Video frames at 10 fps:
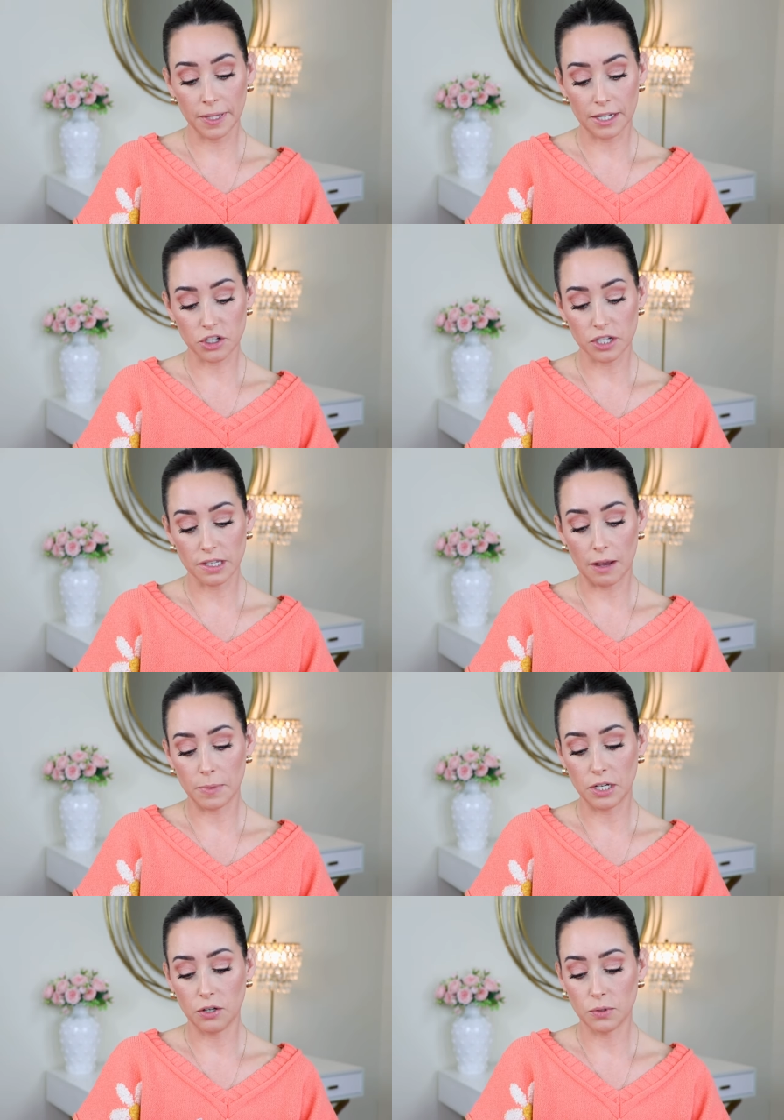lashes, I've
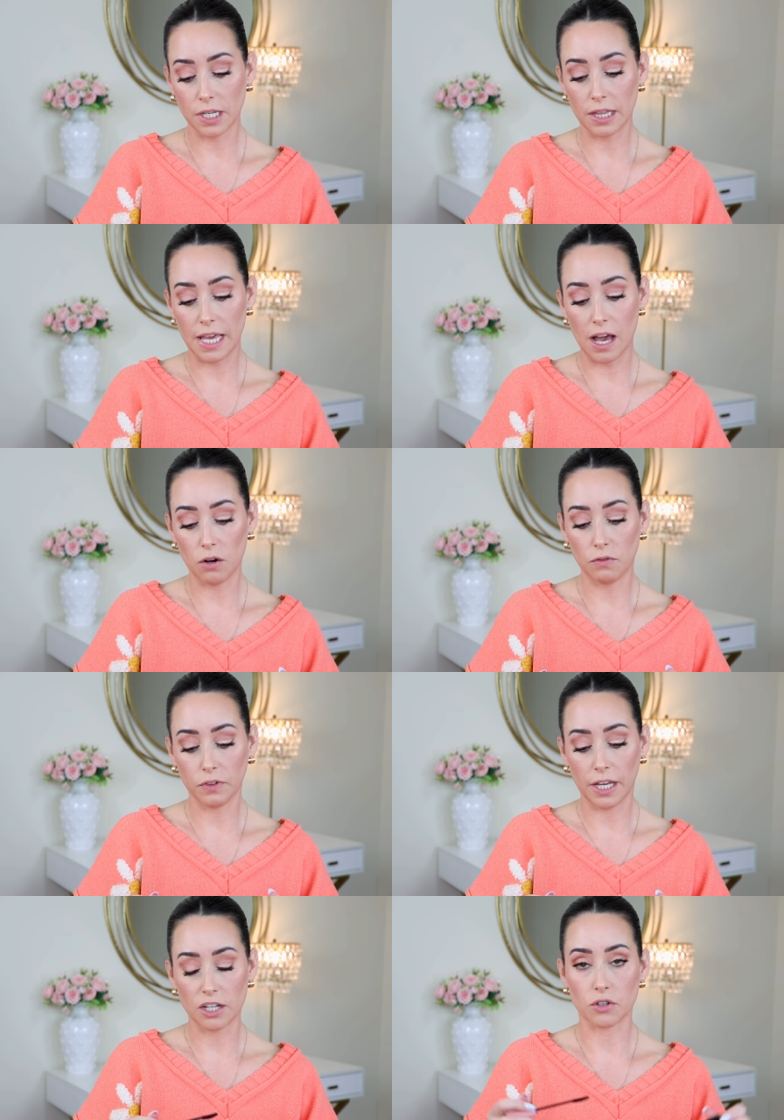been using the e.l.f.
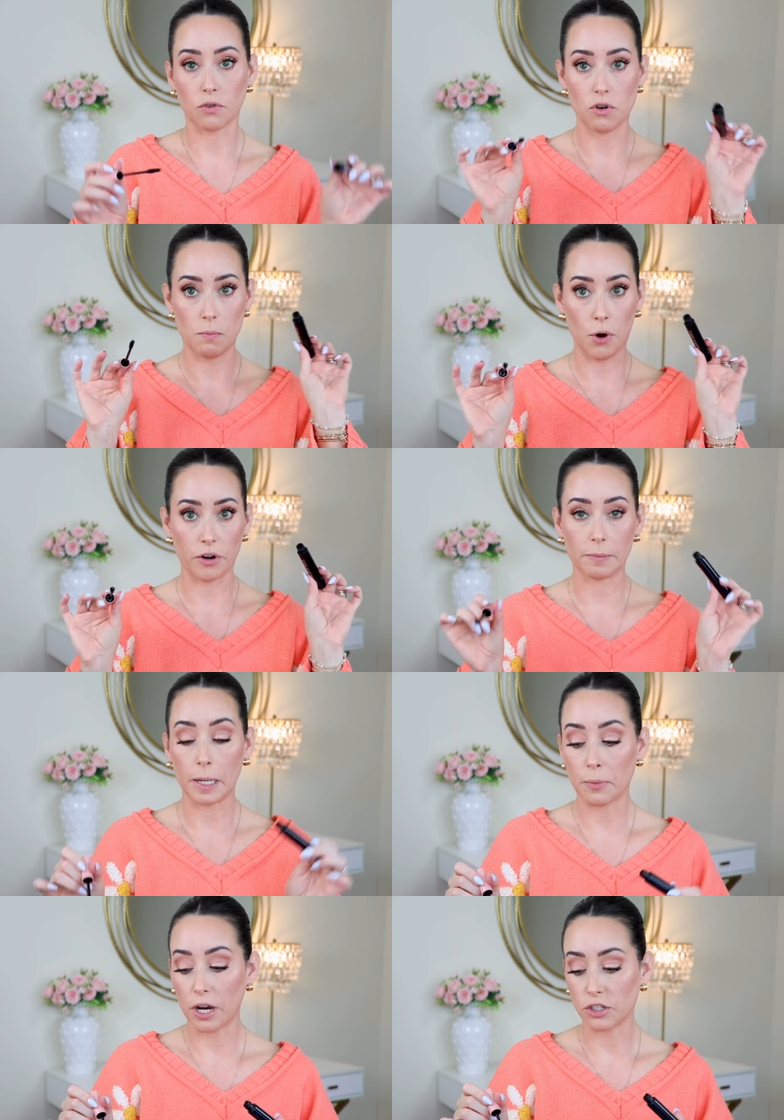Lash and Roll, part of my
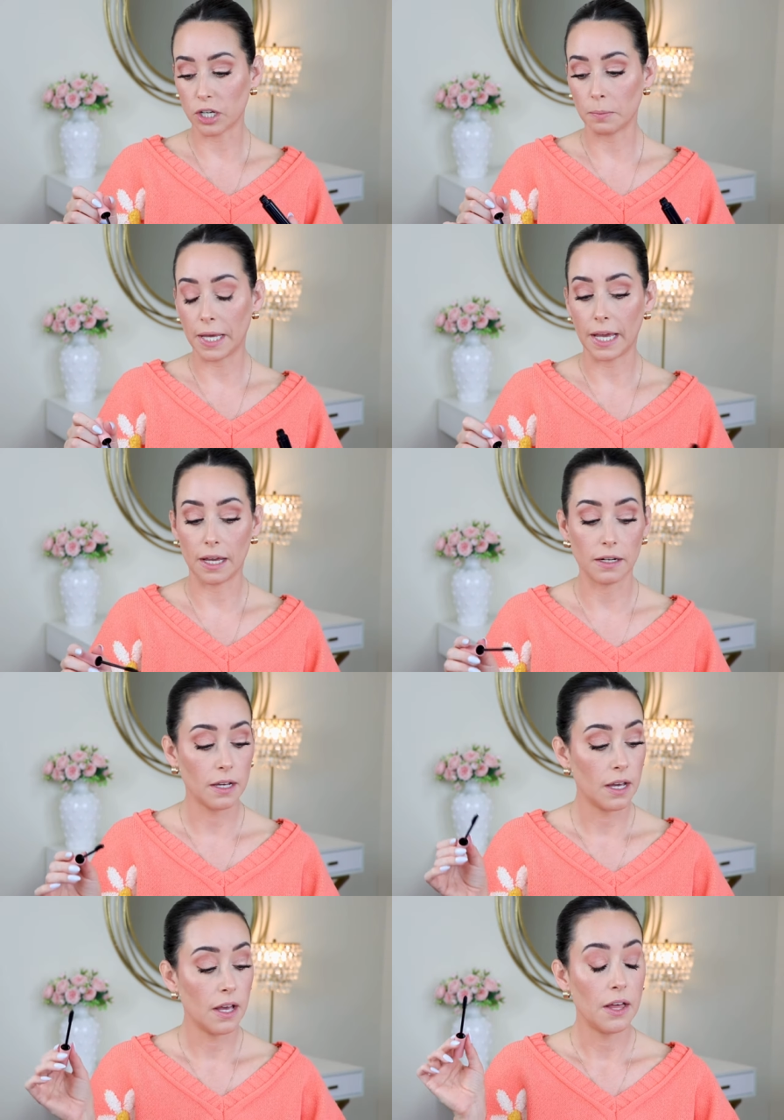Project Pan.
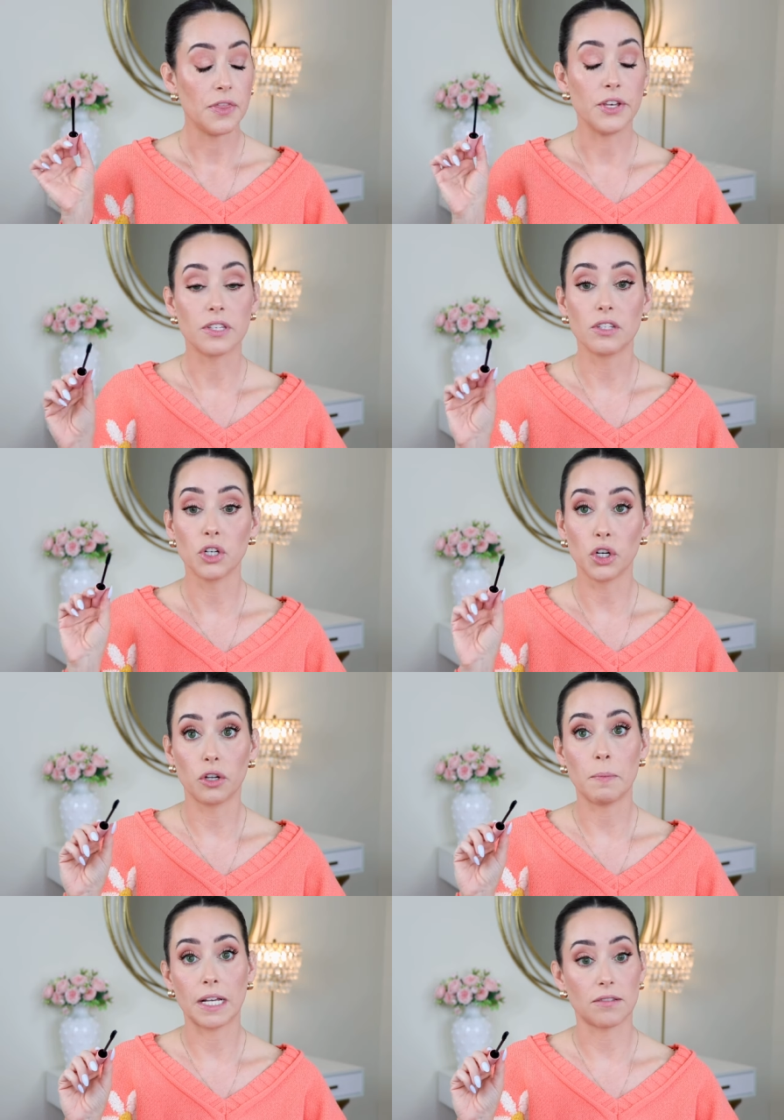This is a good
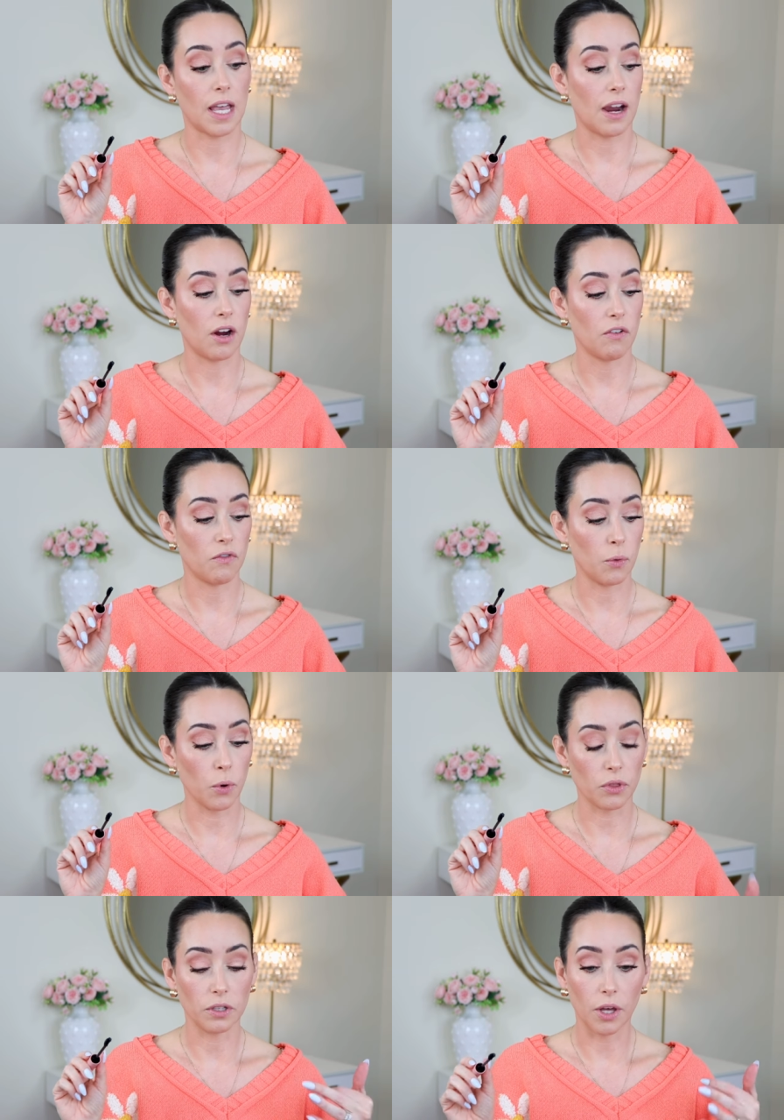mascara
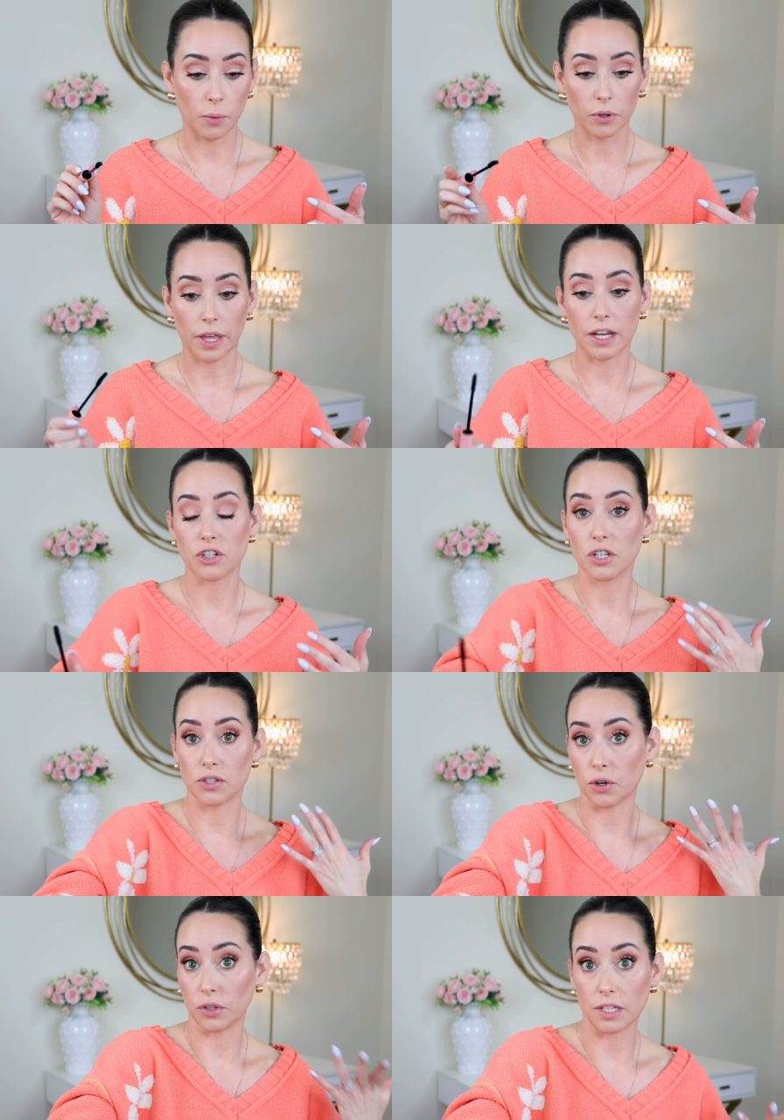for the lower lashes,
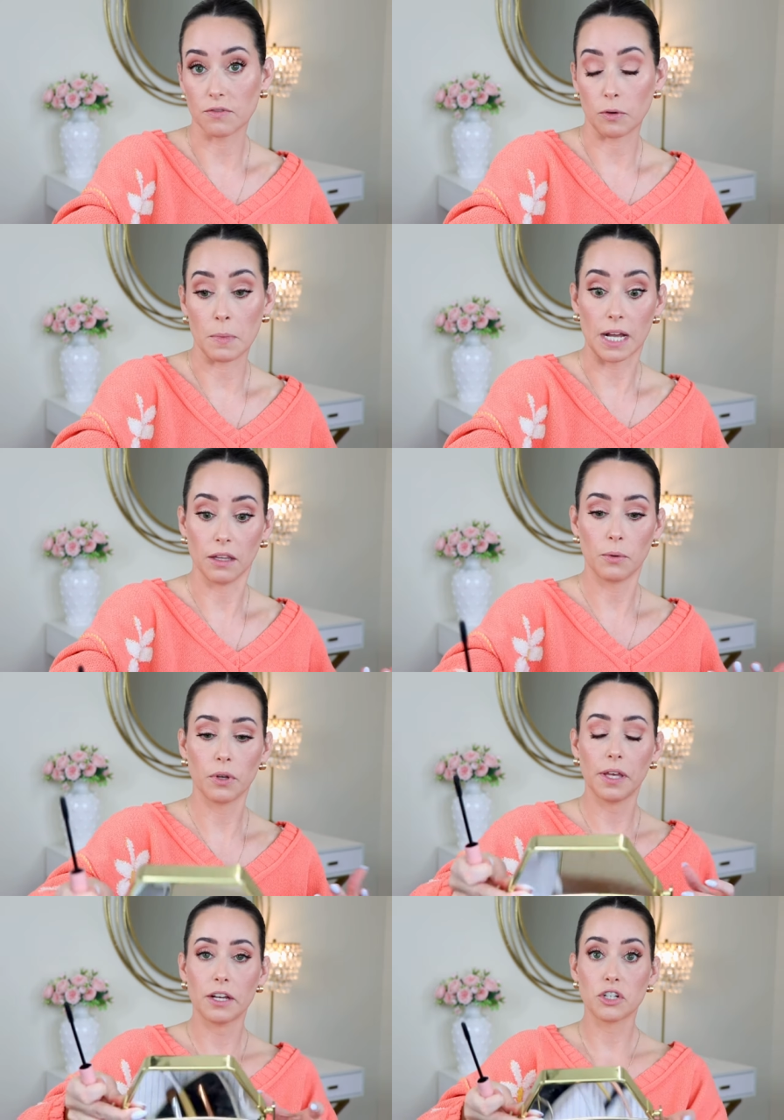or at least for my lower
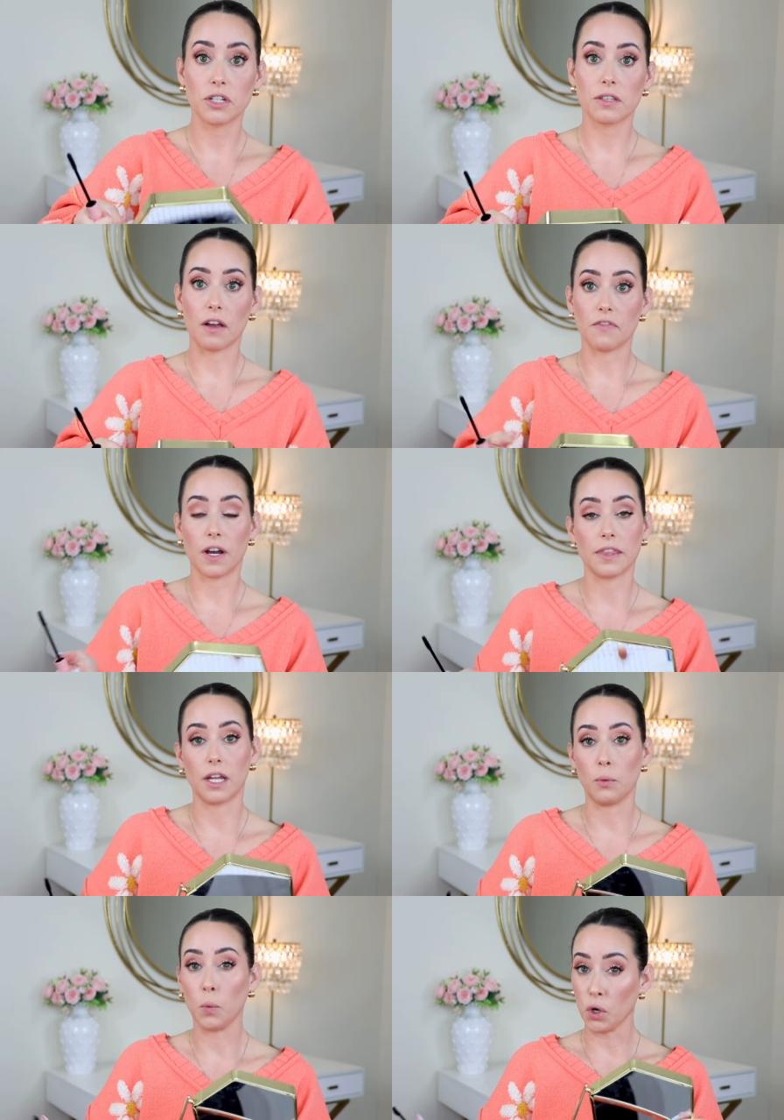lashes. I find that
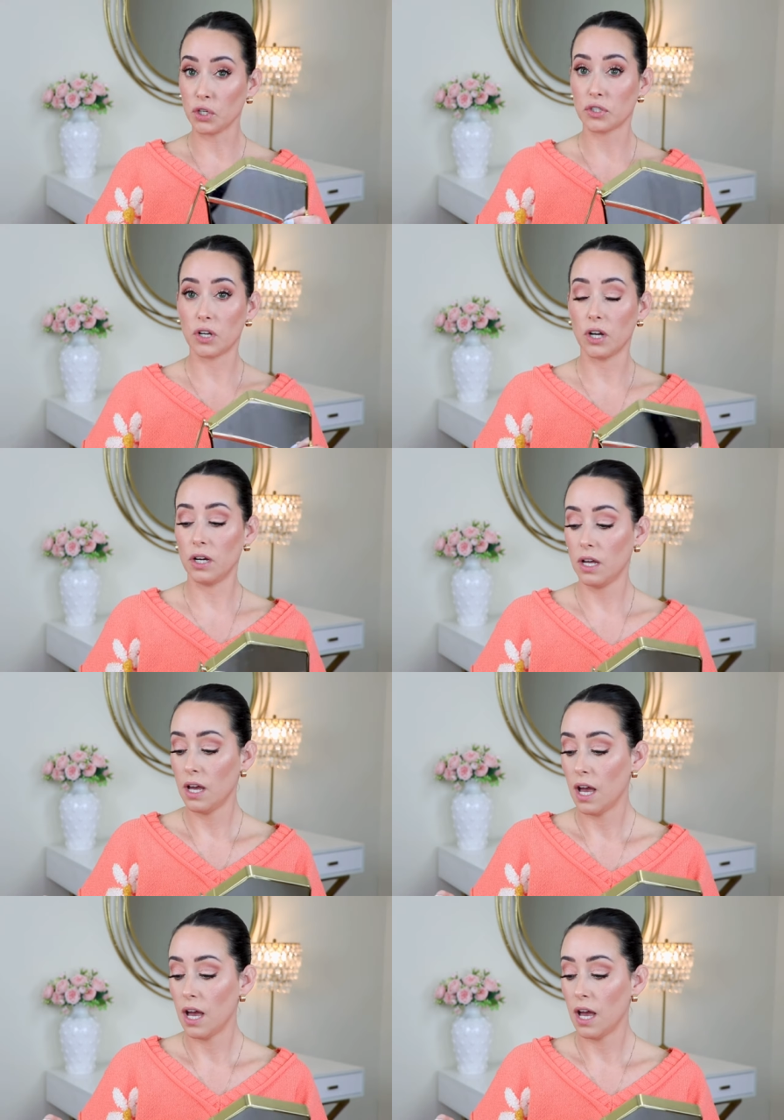it works good.